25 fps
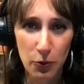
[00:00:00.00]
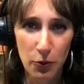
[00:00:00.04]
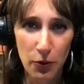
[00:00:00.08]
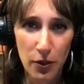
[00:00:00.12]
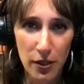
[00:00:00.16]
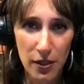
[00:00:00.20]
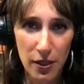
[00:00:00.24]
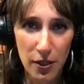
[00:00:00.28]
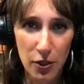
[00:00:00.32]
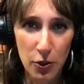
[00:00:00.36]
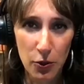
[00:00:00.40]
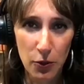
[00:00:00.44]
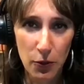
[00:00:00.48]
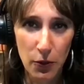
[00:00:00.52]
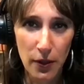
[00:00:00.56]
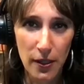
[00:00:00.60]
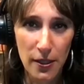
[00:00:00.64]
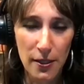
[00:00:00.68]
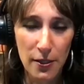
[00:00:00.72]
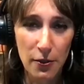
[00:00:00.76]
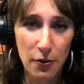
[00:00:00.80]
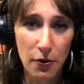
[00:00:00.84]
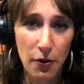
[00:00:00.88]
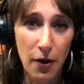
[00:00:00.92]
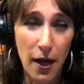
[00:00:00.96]
what they're doing.
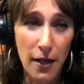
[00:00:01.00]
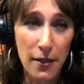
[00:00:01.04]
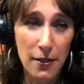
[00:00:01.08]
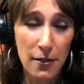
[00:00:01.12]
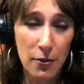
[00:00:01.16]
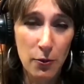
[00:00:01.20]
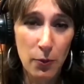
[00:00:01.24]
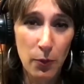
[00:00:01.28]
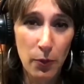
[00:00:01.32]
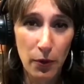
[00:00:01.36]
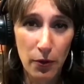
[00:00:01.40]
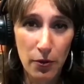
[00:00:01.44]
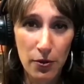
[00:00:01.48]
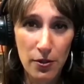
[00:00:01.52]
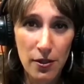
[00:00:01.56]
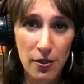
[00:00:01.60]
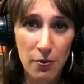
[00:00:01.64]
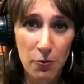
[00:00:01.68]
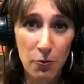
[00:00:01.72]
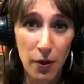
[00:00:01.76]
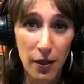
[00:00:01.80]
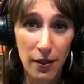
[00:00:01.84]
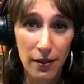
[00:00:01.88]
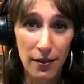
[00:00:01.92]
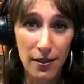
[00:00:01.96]
So I suppose
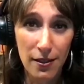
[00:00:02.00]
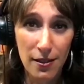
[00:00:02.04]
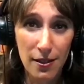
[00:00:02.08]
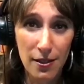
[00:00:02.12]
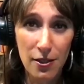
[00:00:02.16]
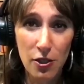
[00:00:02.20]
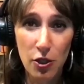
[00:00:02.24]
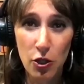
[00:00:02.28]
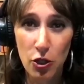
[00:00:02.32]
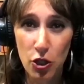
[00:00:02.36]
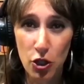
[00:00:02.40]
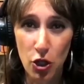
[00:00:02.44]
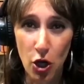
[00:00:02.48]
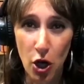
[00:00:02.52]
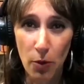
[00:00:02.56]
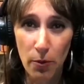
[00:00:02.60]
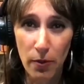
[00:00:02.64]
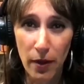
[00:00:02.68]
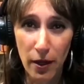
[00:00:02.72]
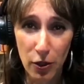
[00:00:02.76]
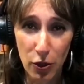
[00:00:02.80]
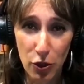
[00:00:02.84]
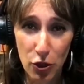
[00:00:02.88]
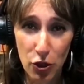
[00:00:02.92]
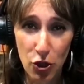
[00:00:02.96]
when this is your job
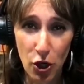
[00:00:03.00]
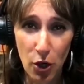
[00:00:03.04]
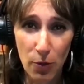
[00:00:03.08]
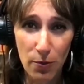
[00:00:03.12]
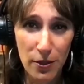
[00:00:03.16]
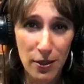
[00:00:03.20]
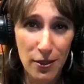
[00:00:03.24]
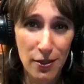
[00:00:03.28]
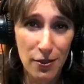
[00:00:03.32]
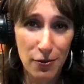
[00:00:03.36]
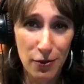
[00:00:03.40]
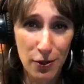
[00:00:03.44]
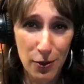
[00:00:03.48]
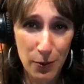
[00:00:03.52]
and your job is so